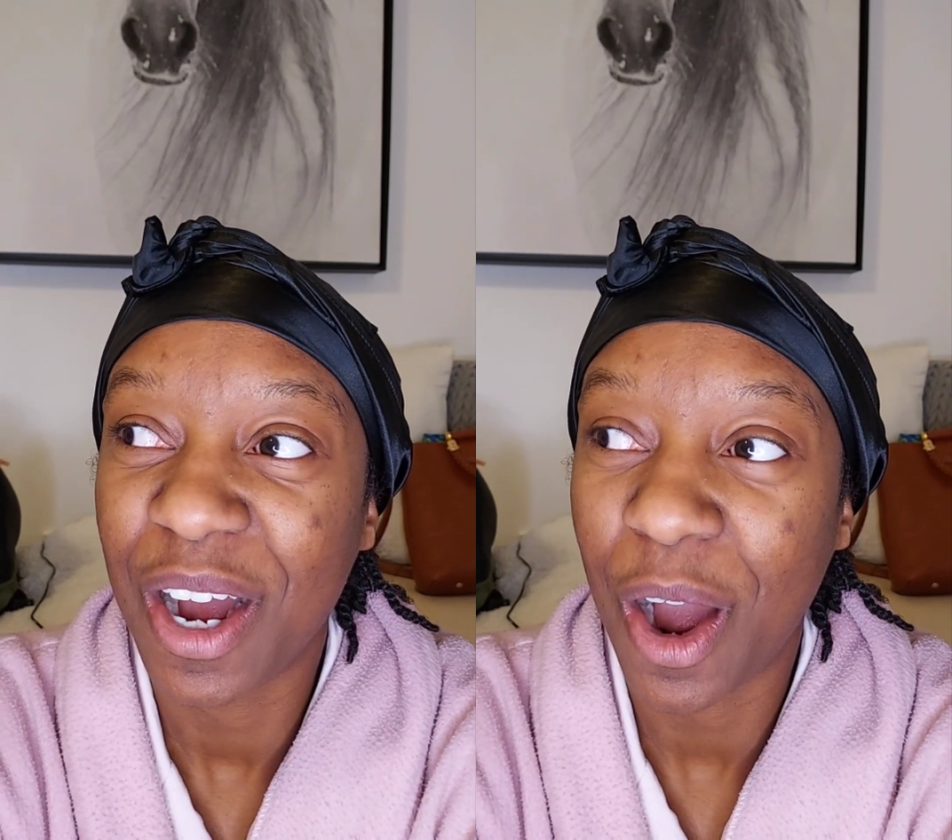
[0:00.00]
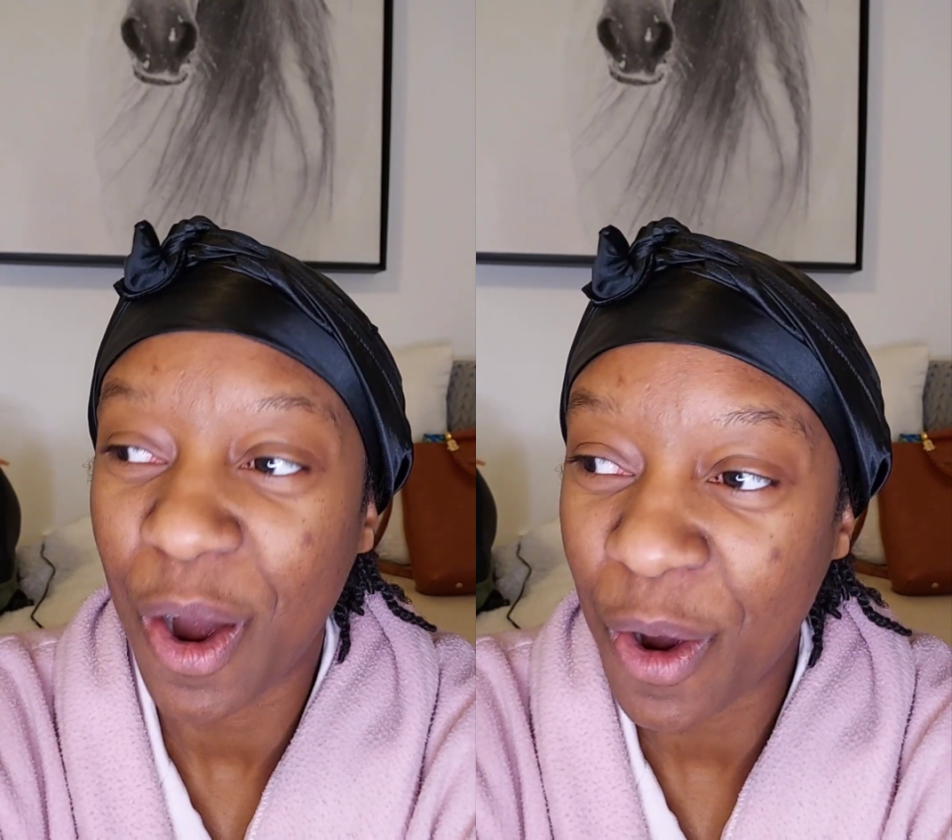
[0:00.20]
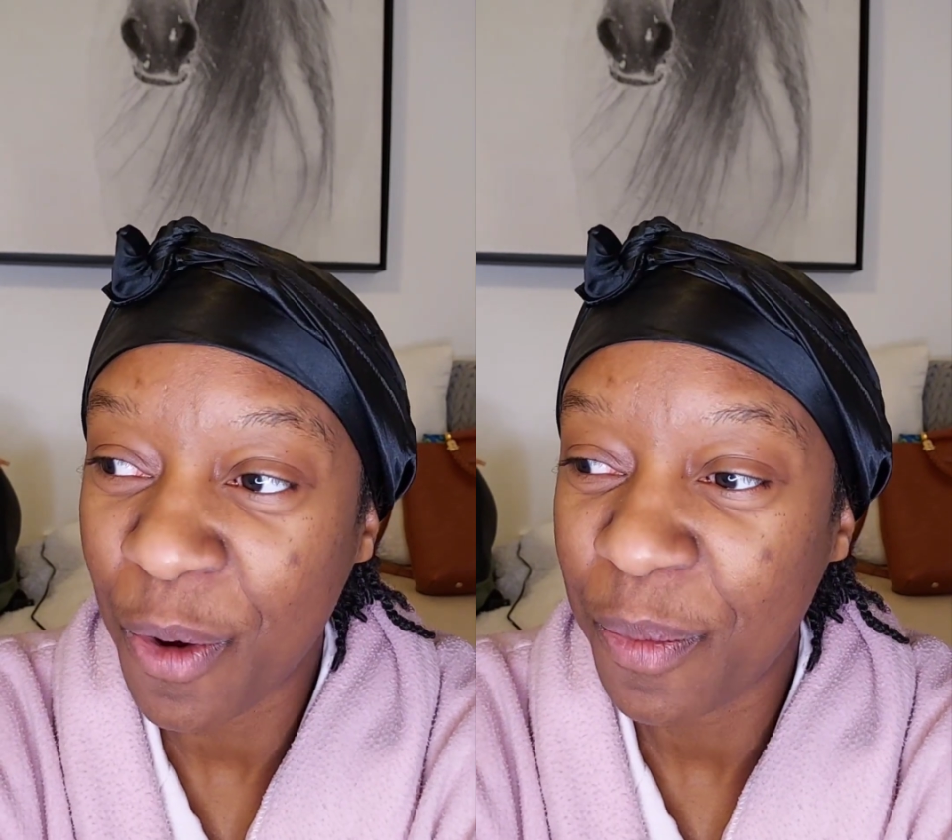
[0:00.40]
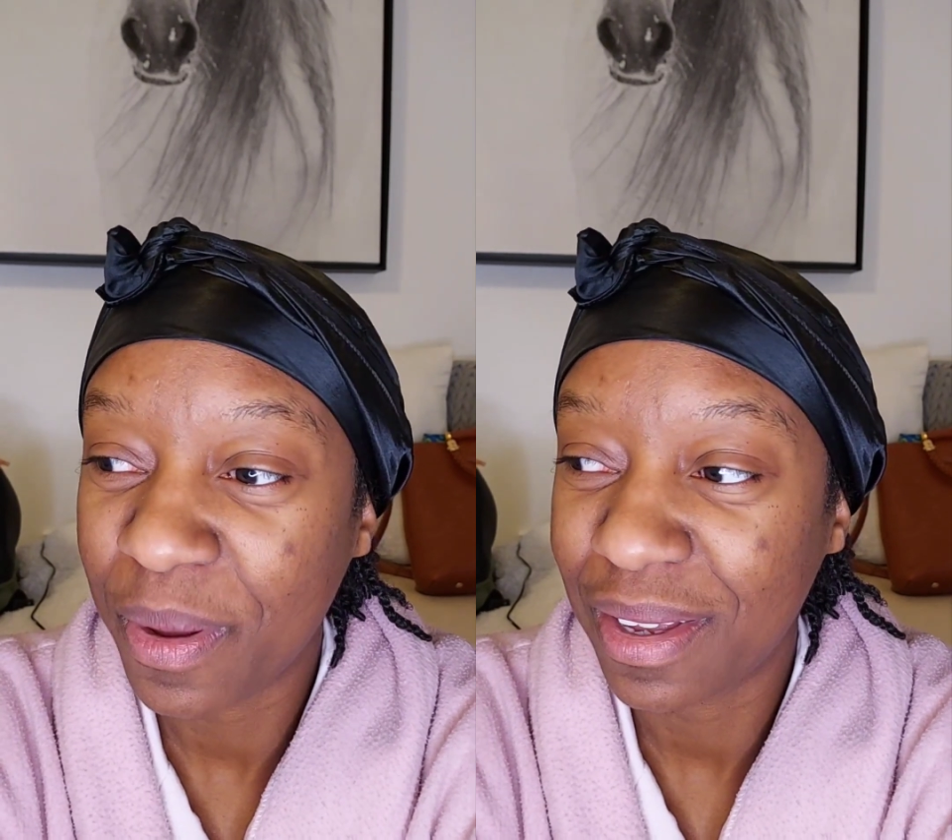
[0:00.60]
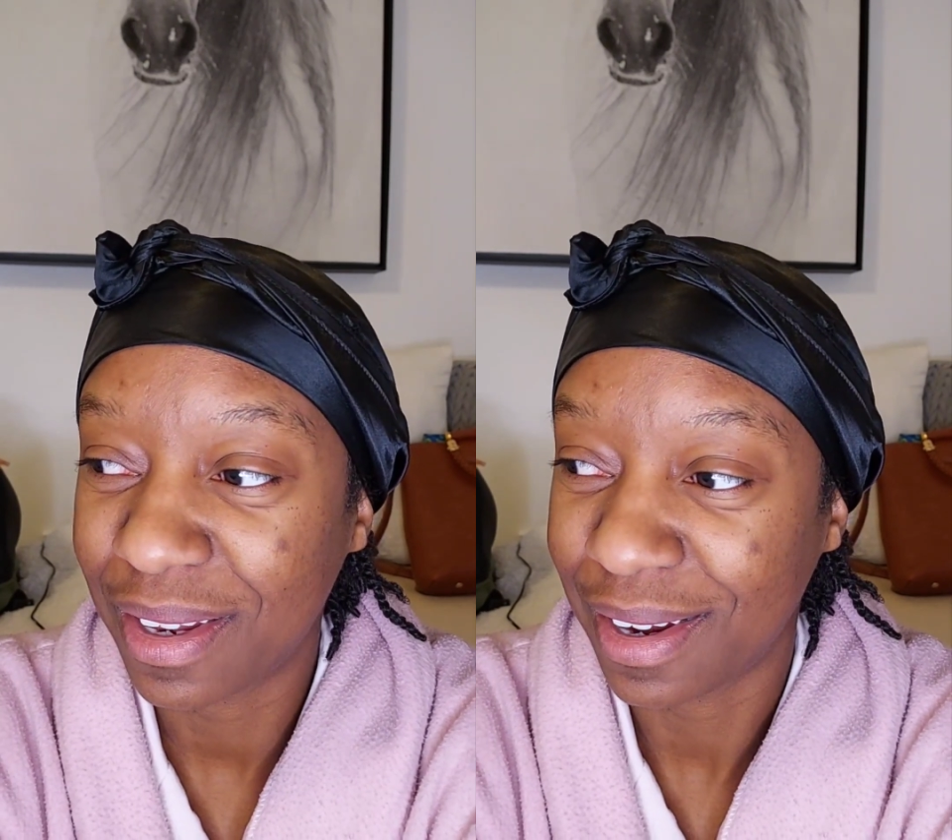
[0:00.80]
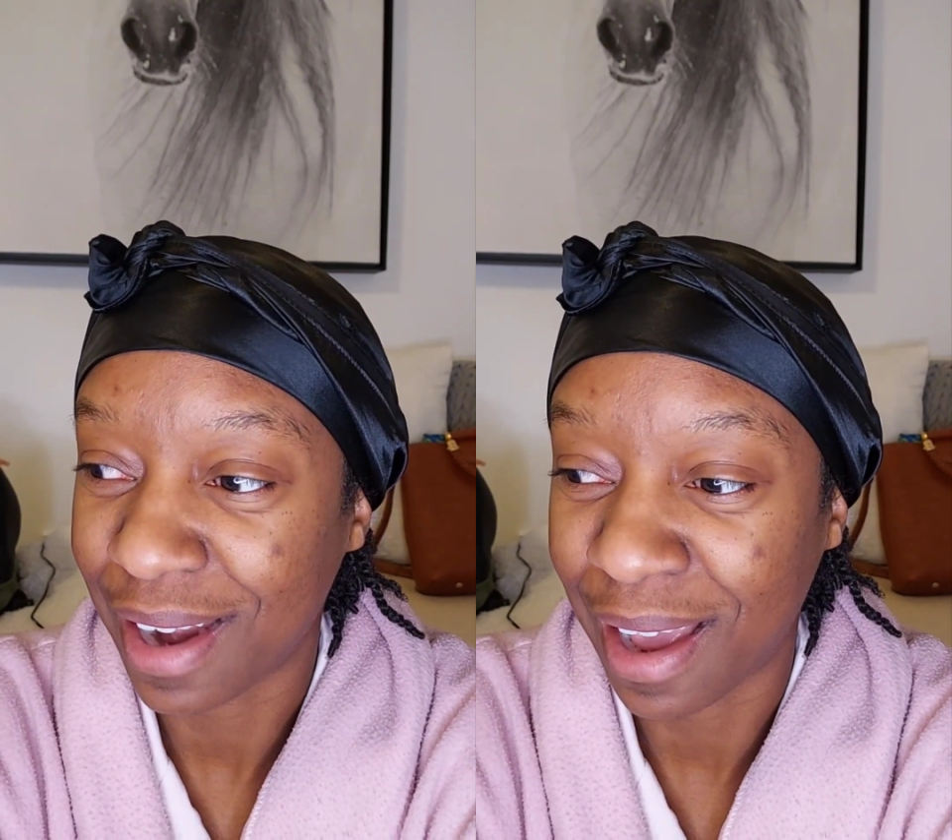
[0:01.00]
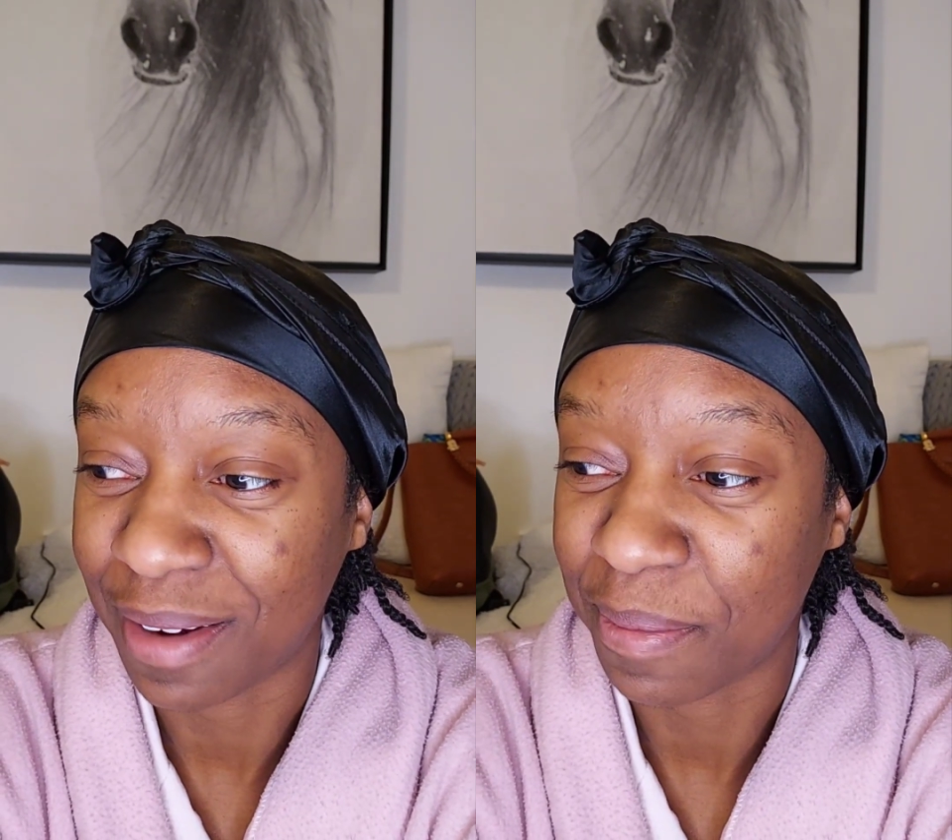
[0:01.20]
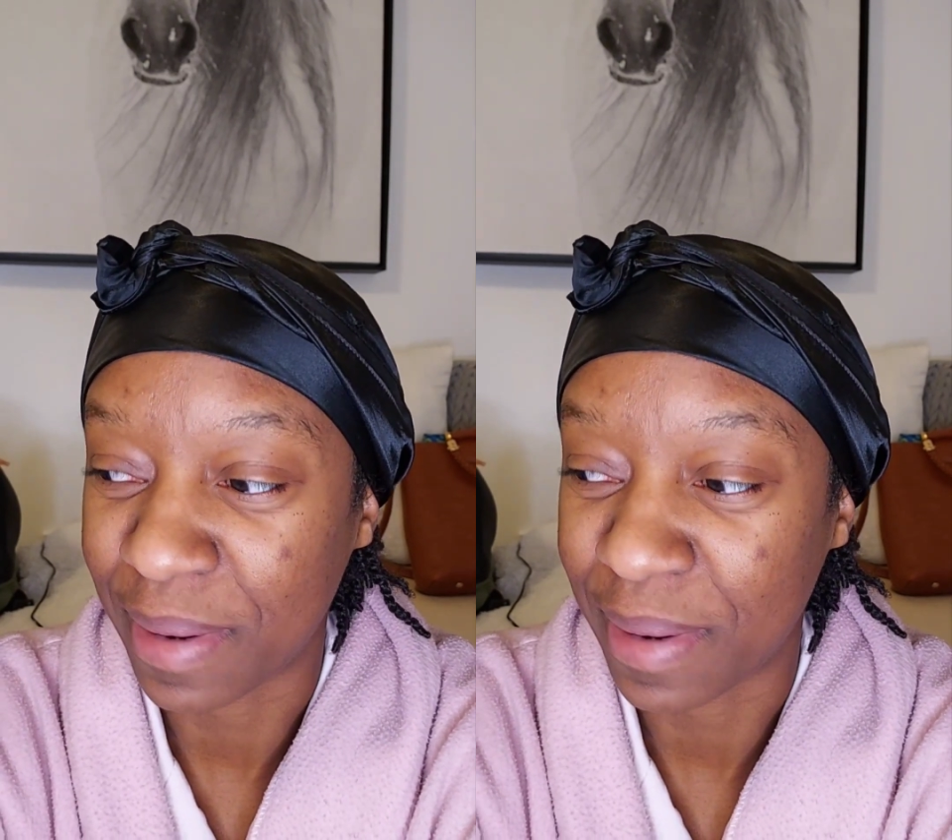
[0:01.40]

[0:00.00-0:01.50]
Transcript: hope not